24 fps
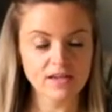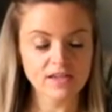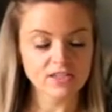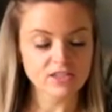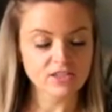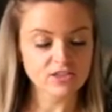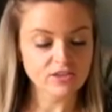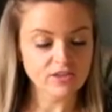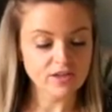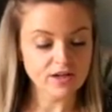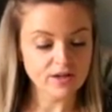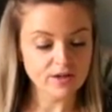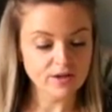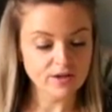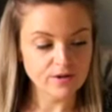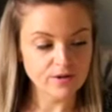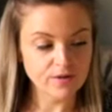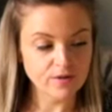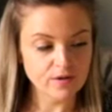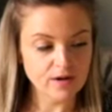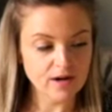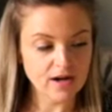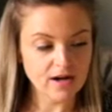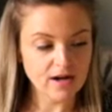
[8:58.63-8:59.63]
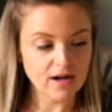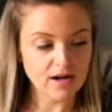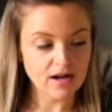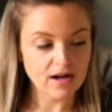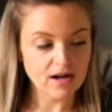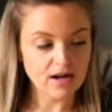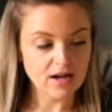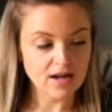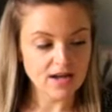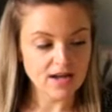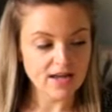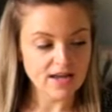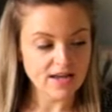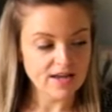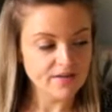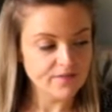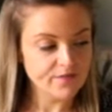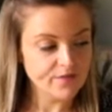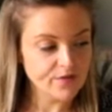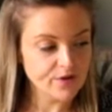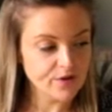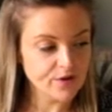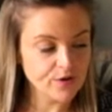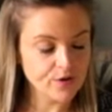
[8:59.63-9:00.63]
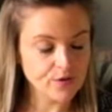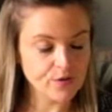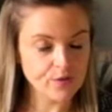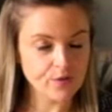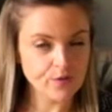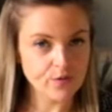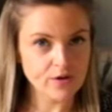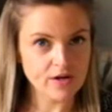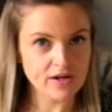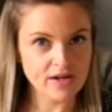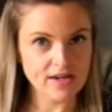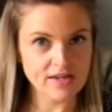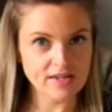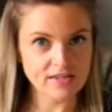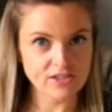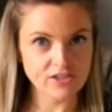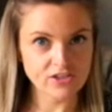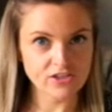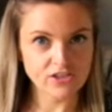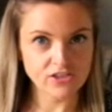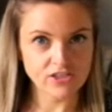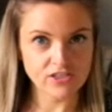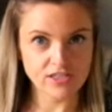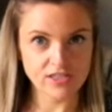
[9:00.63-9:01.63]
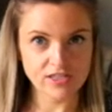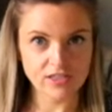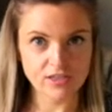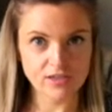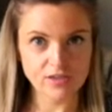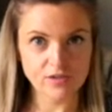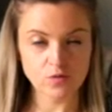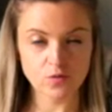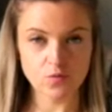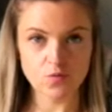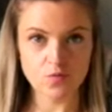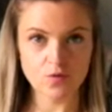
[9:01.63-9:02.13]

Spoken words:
So if you enjoyed